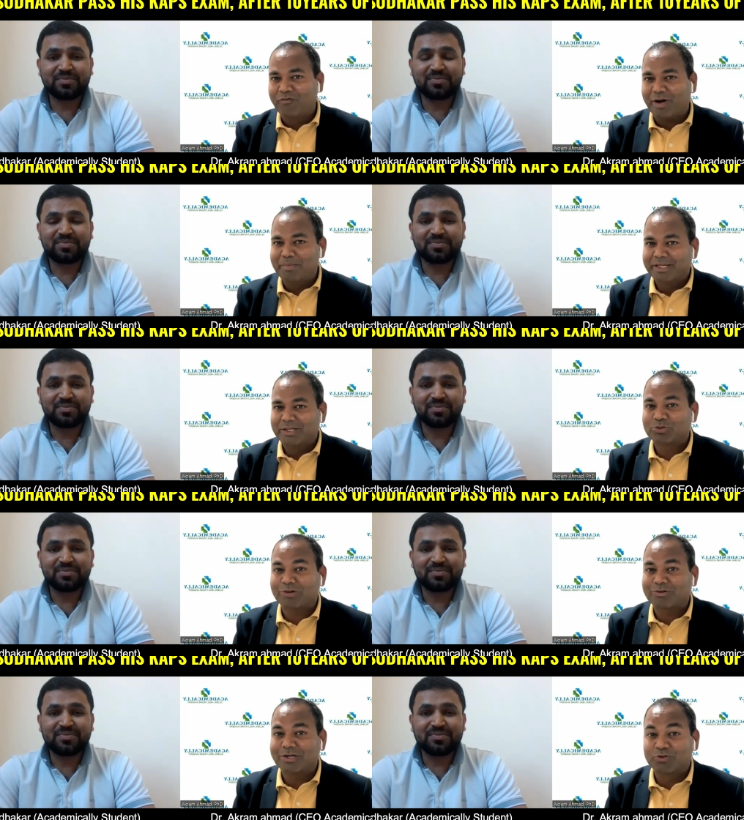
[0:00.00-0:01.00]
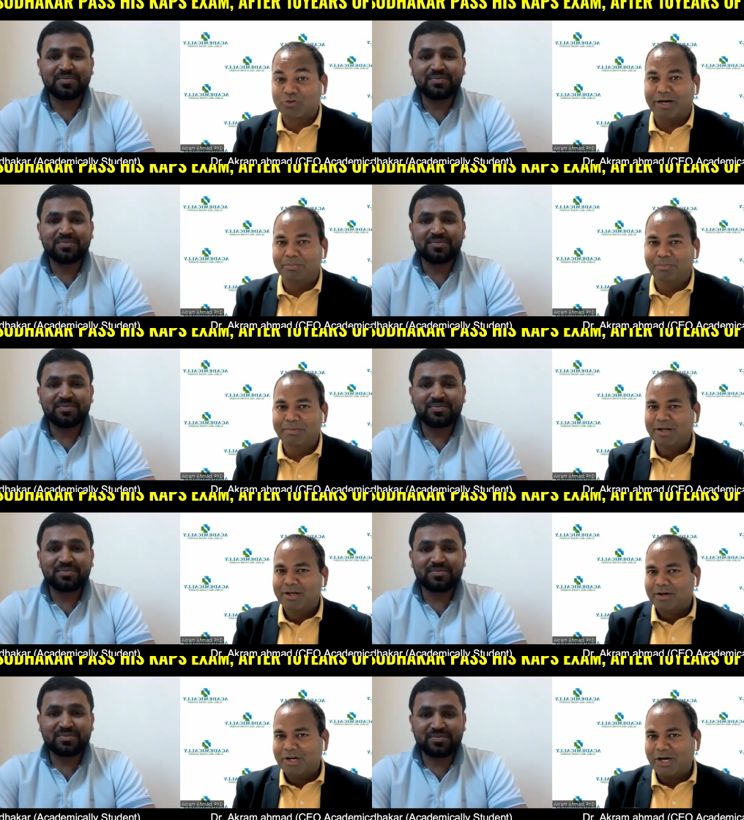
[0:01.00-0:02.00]
Speaker 1: of Pharmacy in 2012.
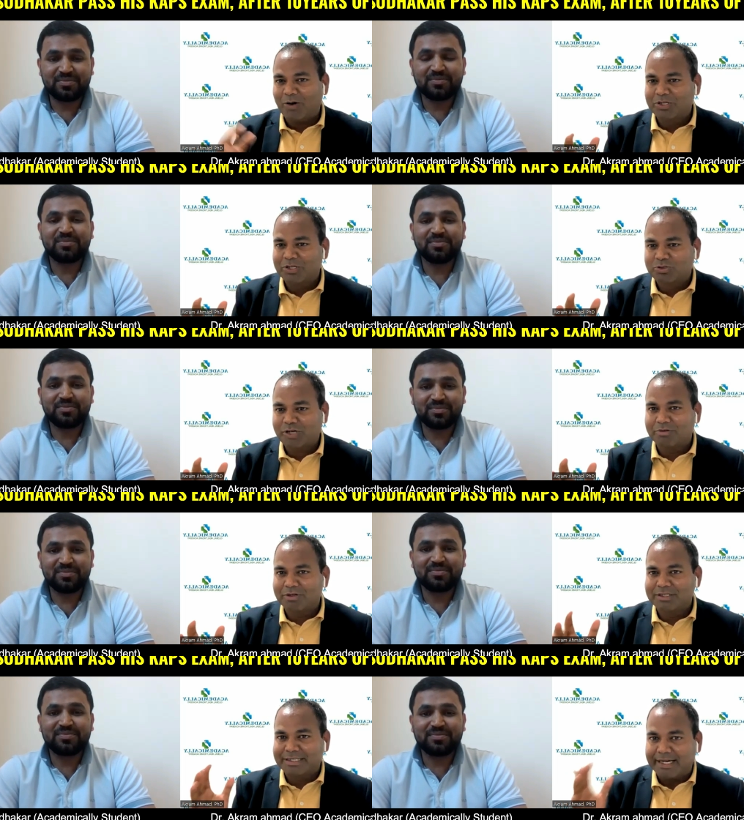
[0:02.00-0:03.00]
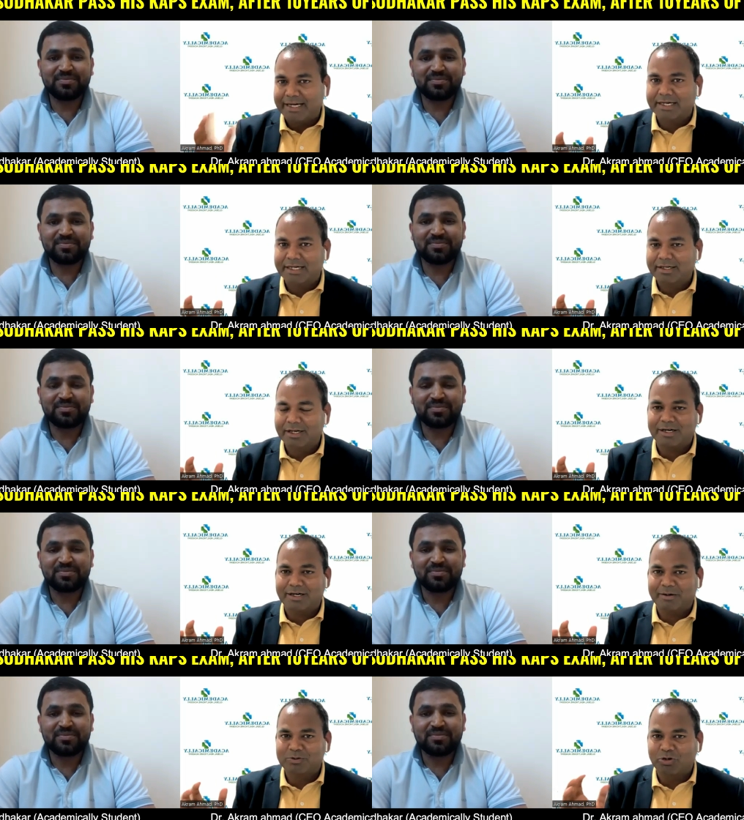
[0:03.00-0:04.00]
Now the 2023,
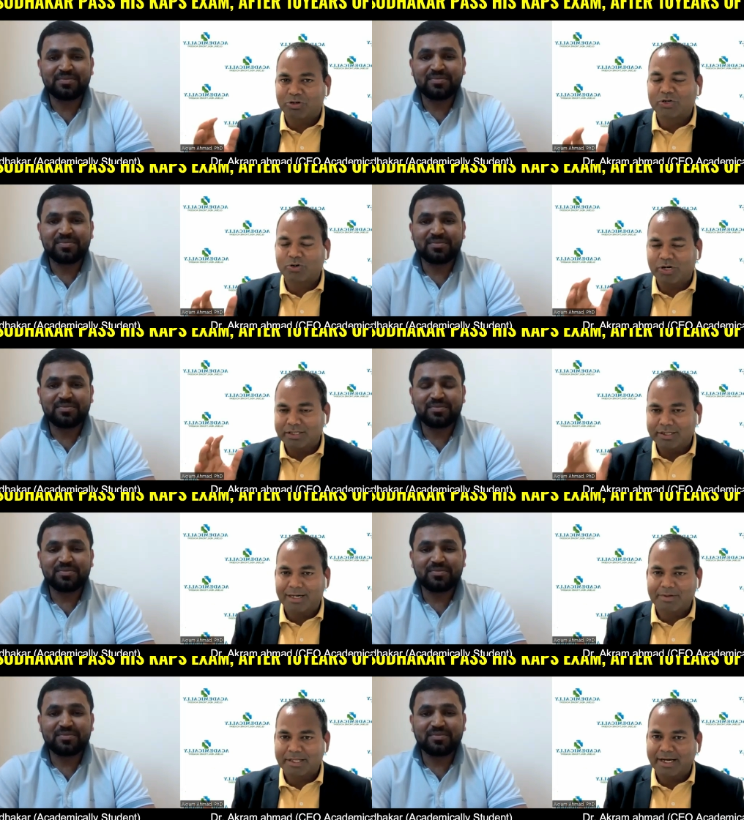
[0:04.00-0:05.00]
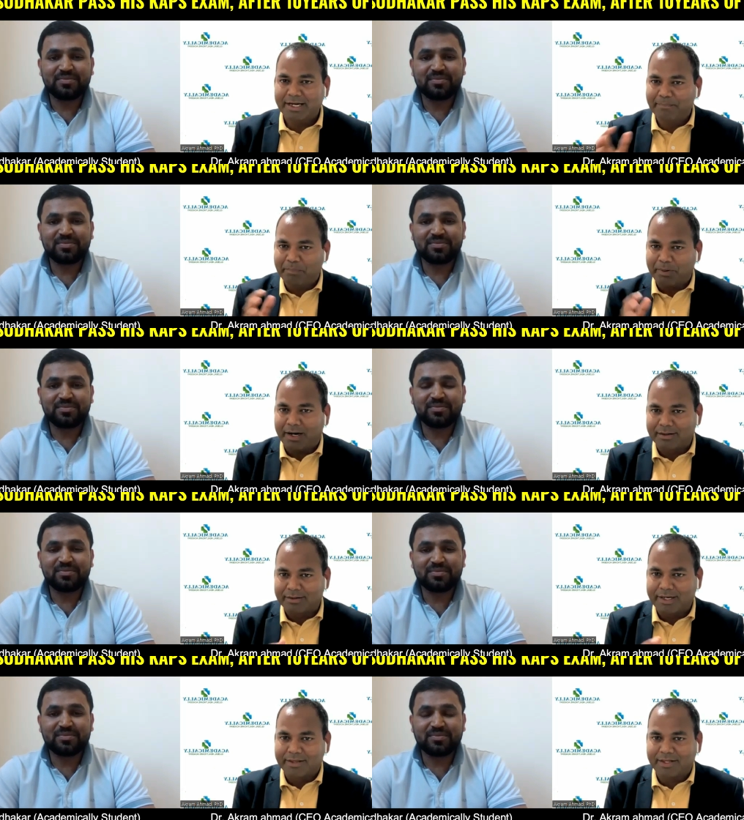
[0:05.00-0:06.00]
uh, basically he passed
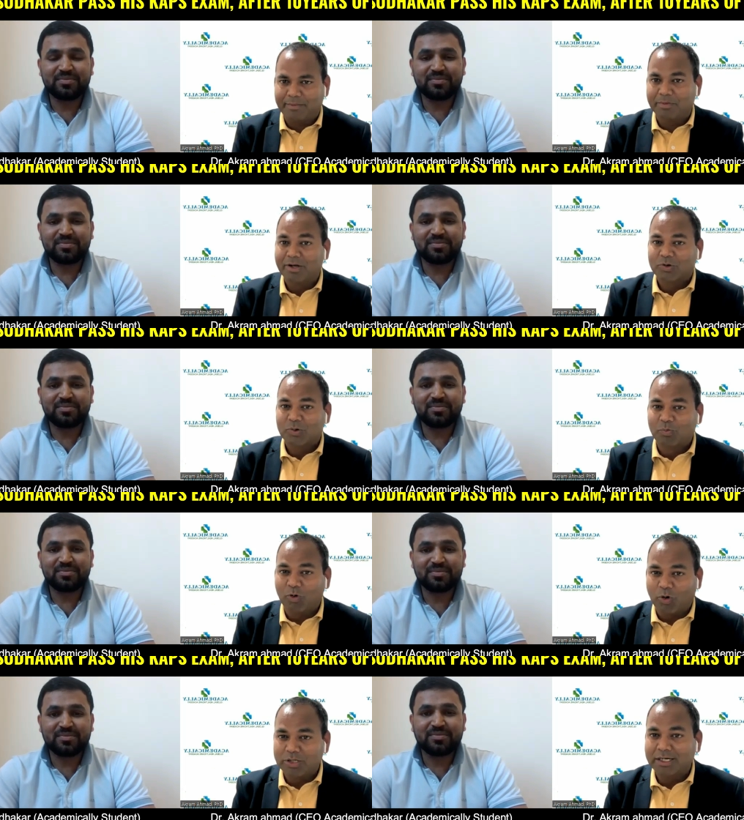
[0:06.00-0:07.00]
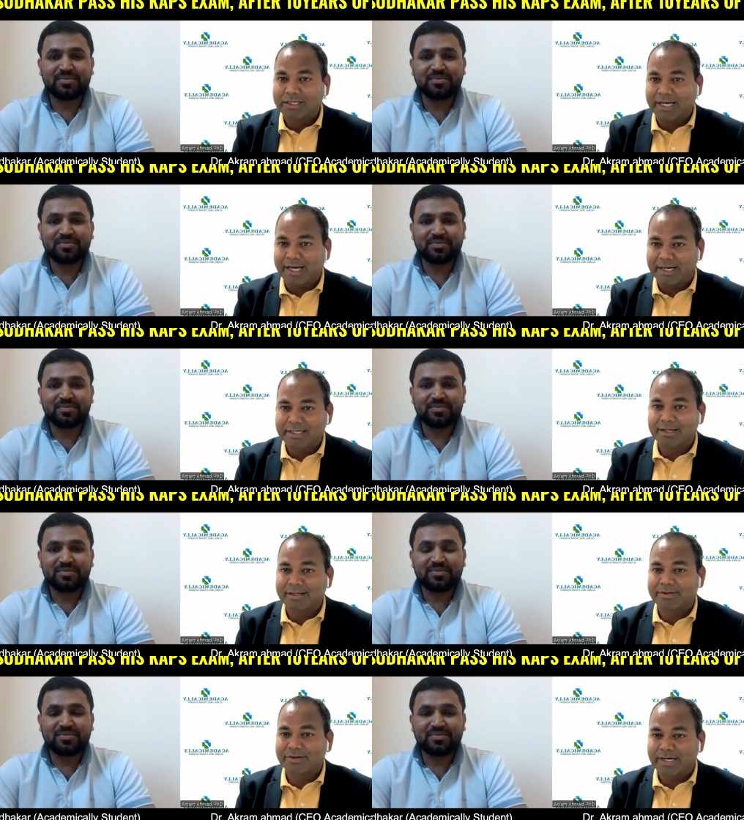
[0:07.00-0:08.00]
the exam. More than 10
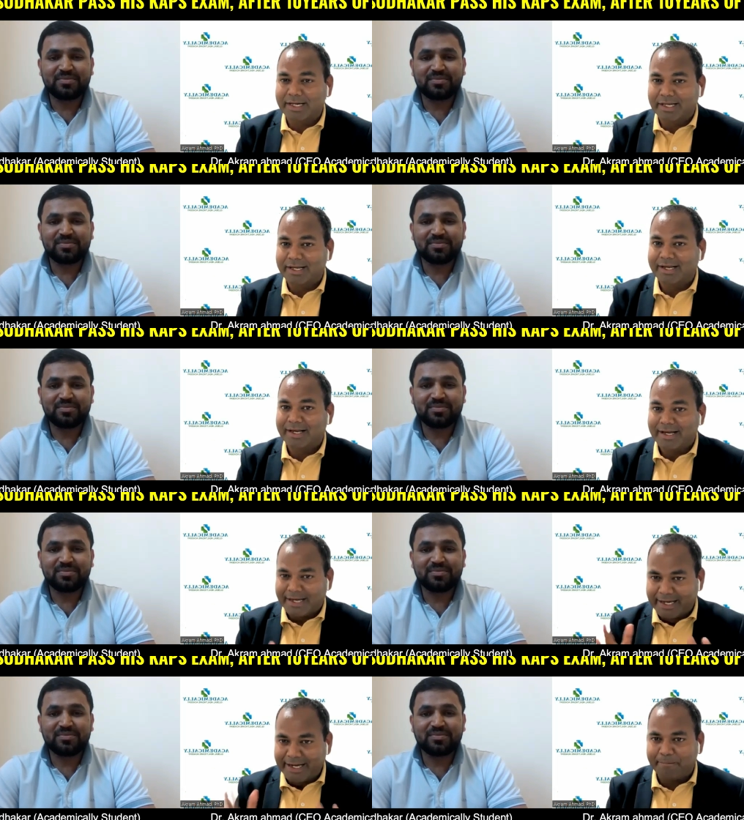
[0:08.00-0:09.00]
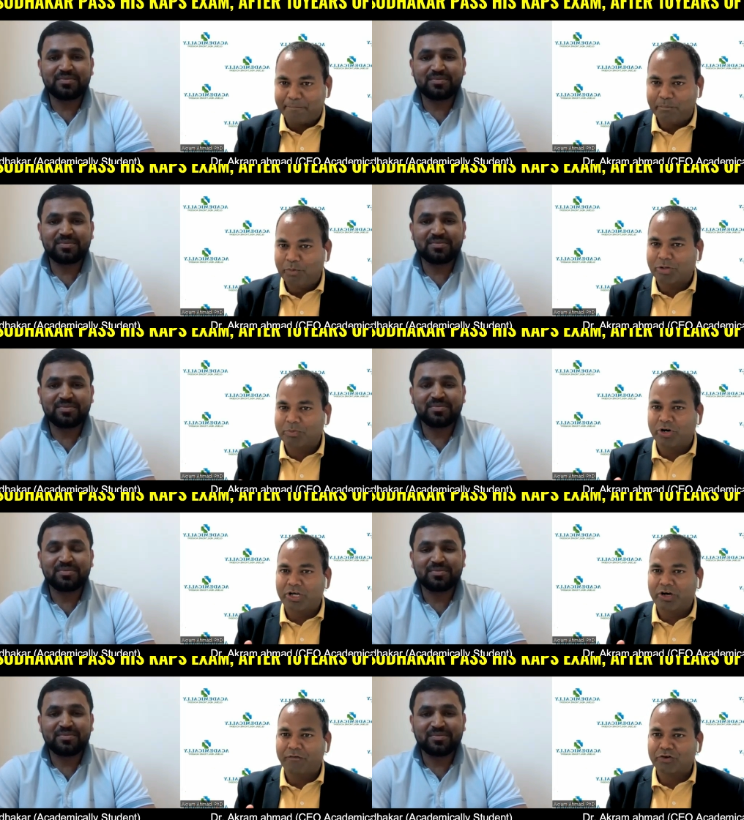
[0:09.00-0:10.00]
years study gap because
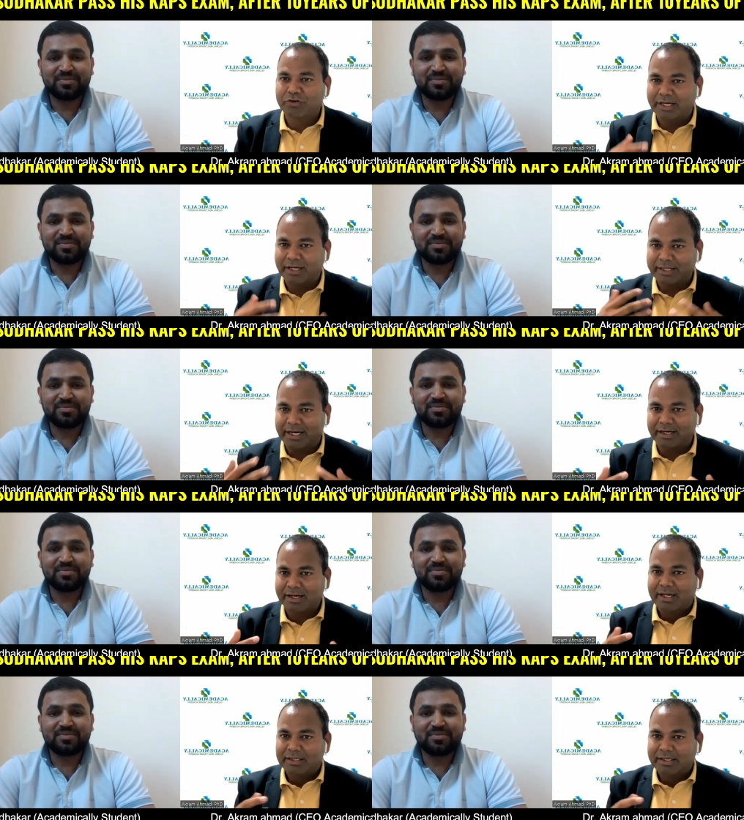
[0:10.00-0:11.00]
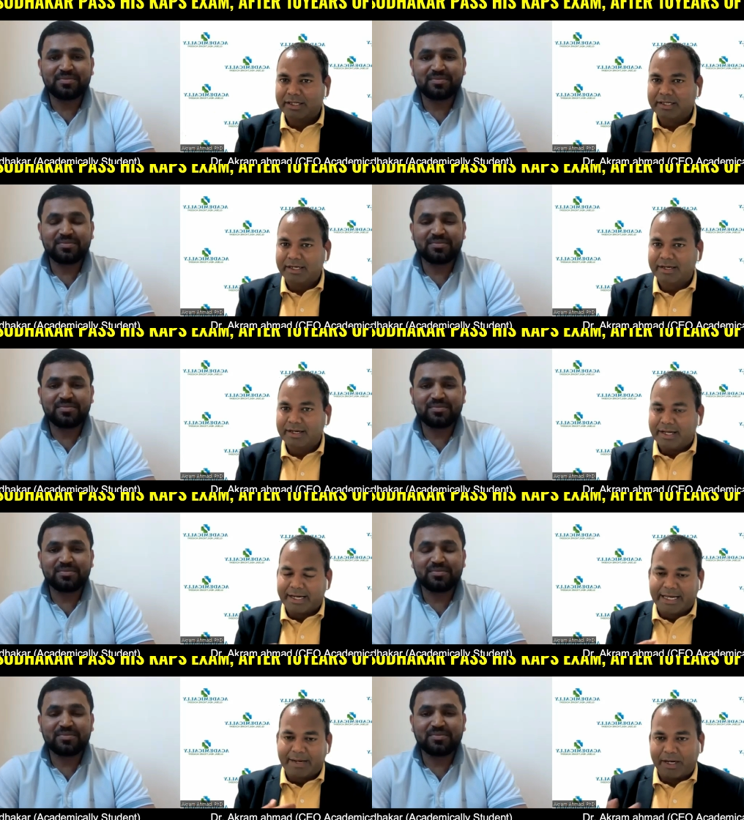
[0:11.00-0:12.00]
many of you think that there's a
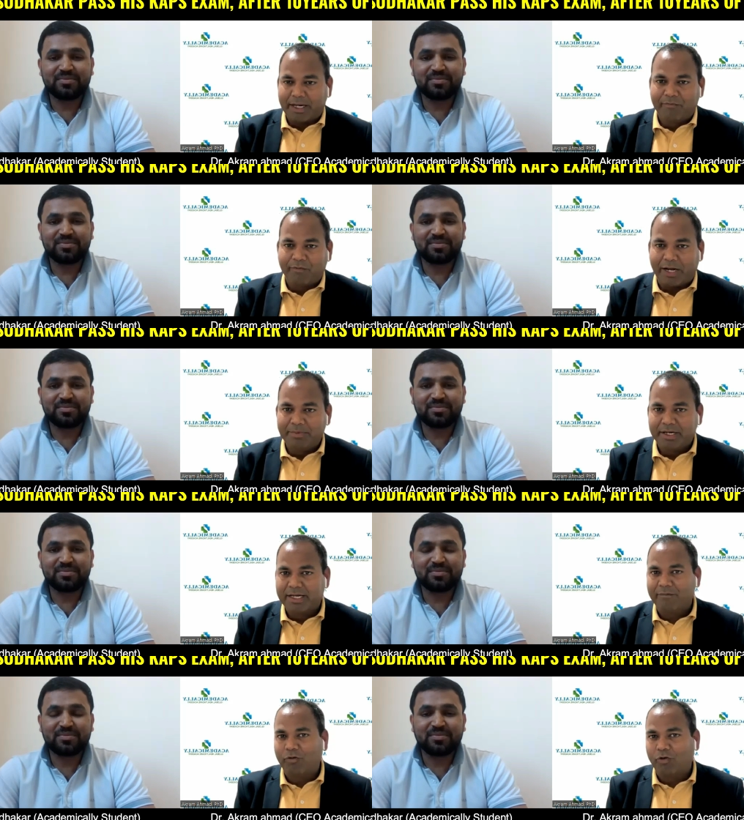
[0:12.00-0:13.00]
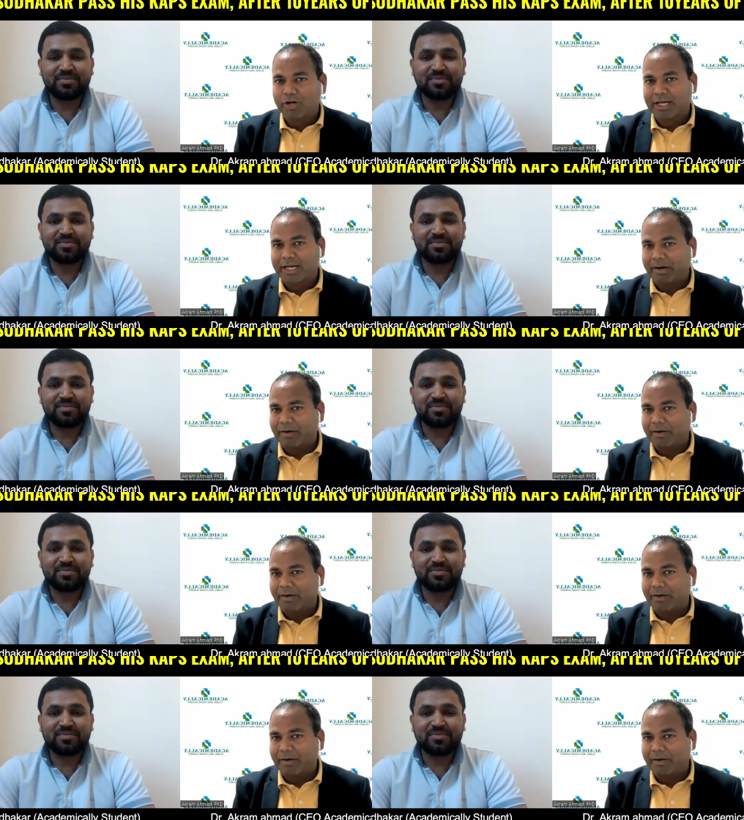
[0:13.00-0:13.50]
gap. I have five year gap, four year gap.